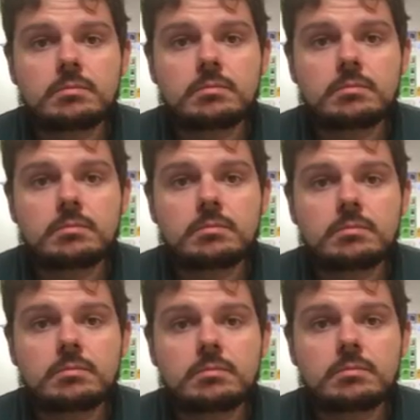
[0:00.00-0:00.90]
Building a
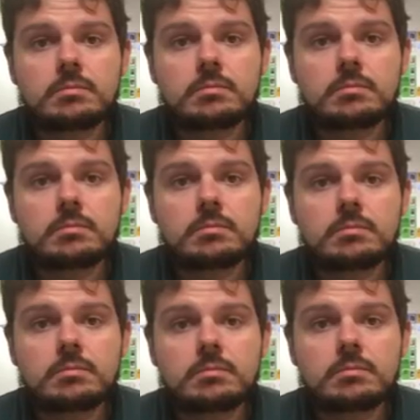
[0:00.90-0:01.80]
community from scratch
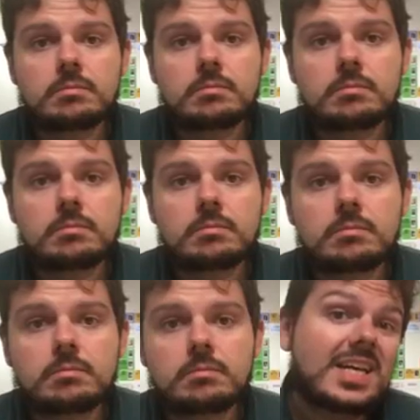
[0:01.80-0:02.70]
can be hard,
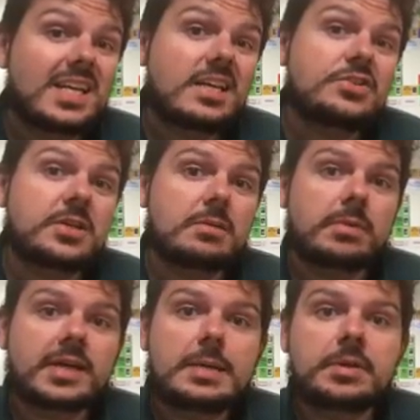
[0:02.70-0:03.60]
but it's a lot
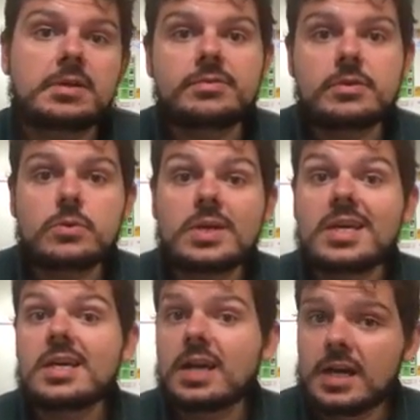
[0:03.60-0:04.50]
easier by keeping a few
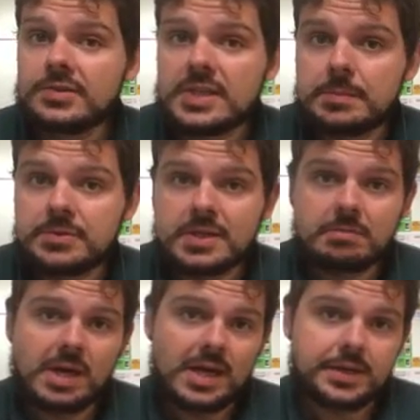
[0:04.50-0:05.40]
key concepts
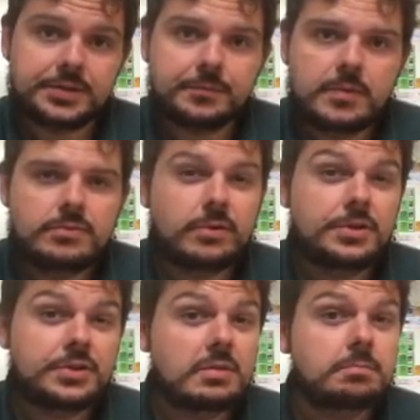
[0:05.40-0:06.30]
in mind.
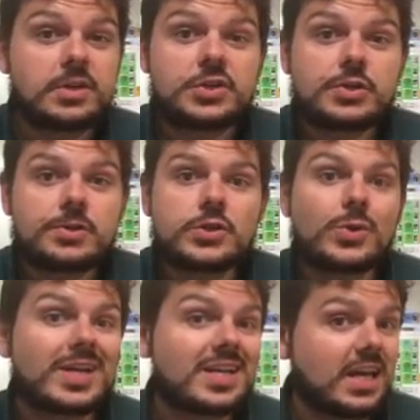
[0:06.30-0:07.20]
First, be
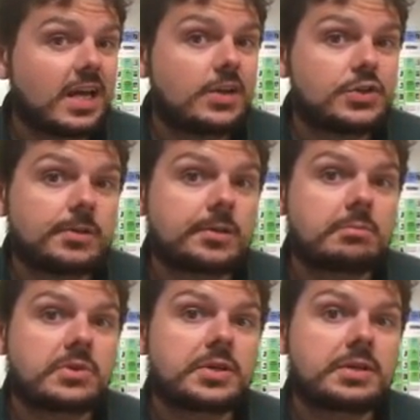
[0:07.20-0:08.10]
sure to engage
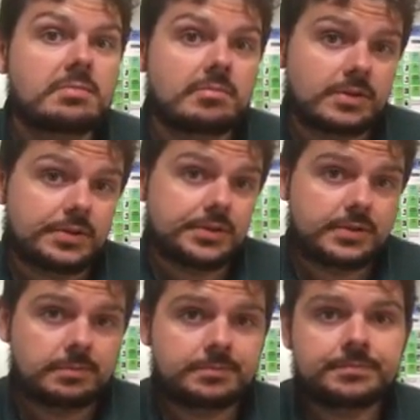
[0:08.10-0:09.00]
your community
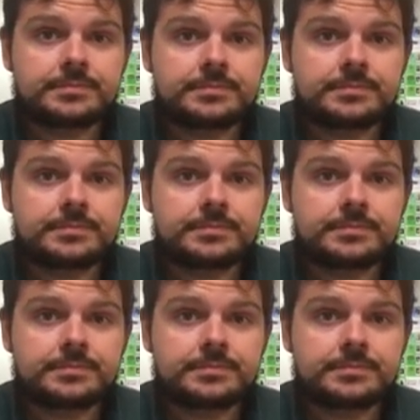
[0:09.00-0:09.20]
members.